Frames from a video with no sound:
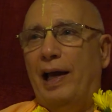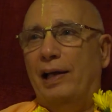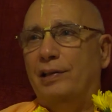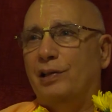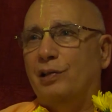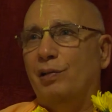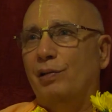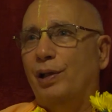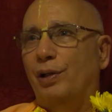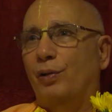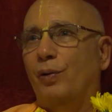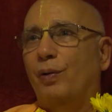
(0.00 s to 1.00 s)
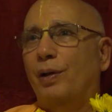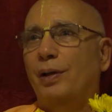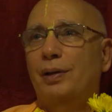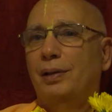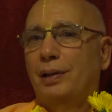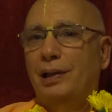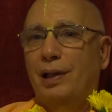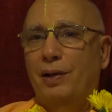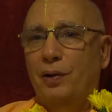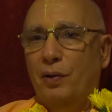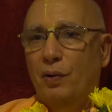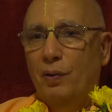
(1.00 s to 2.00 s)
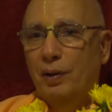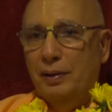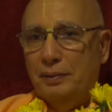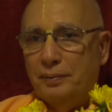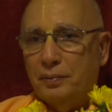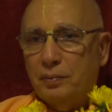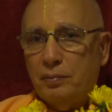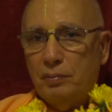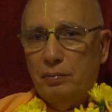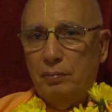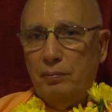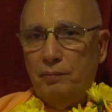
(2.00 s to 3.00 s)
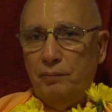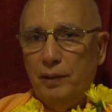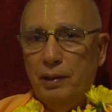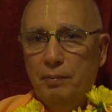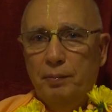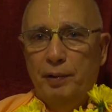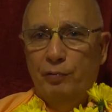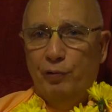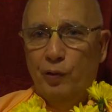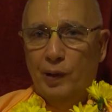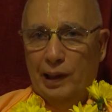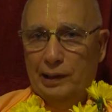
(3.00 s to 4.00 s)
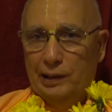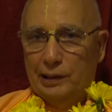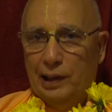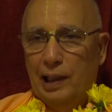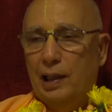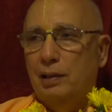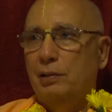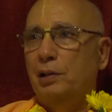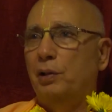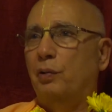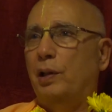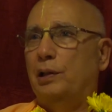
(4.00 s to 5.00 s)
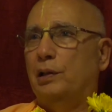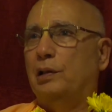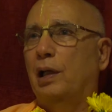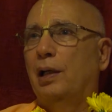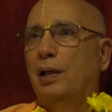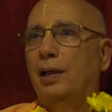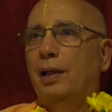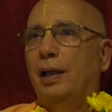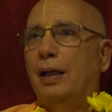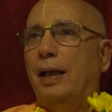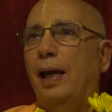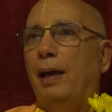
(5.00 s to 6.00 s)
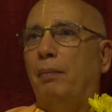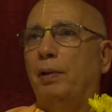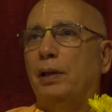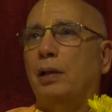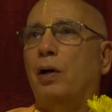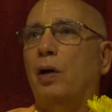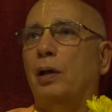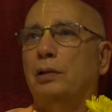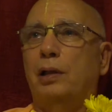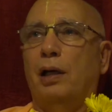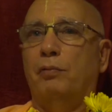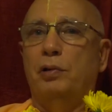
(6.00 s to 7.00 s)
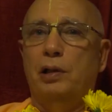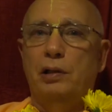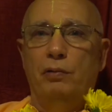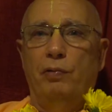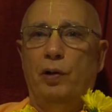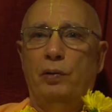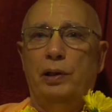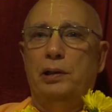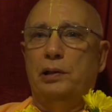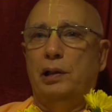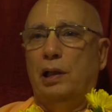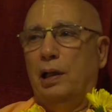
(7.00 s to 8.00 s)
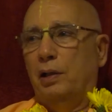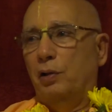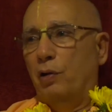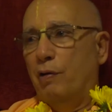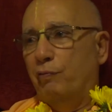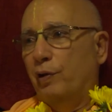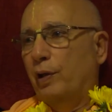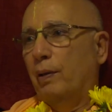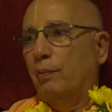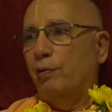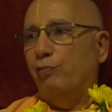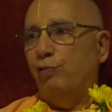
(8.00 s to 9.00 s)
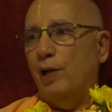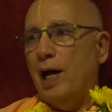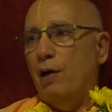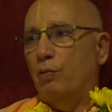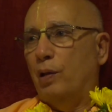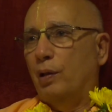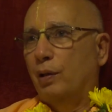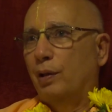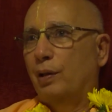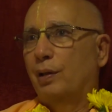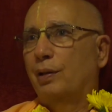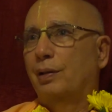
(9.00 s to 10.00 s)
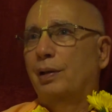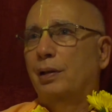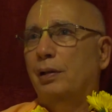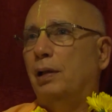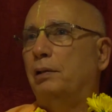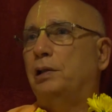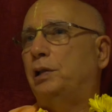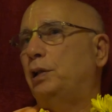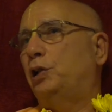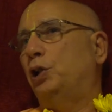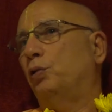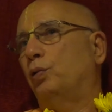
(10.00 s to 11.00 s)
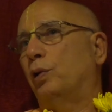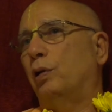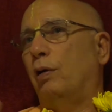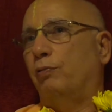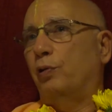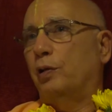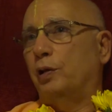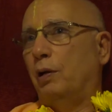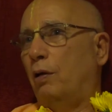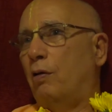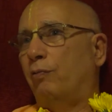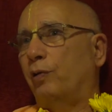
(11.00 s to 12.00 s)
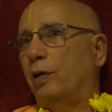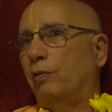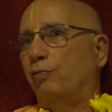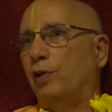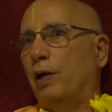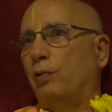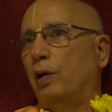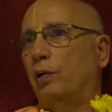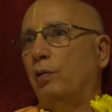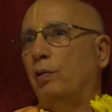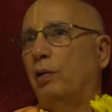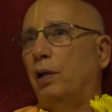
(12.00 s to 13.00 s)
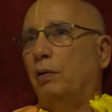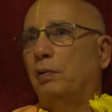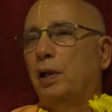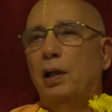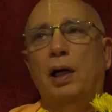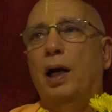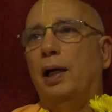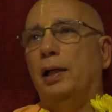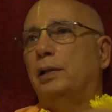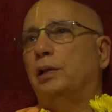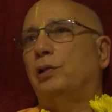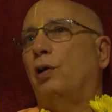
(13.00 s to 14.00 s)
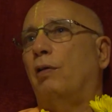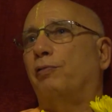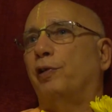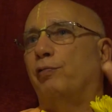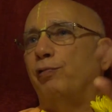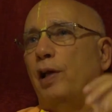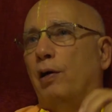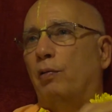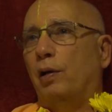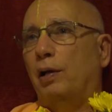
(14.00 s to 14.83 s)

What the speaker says: I had just a little, you know. Before, I just had a little. I just came in contact with the devotees, and I could offer them a flower. Like I see children offering a flower to Gurudev. I could just offer a flower.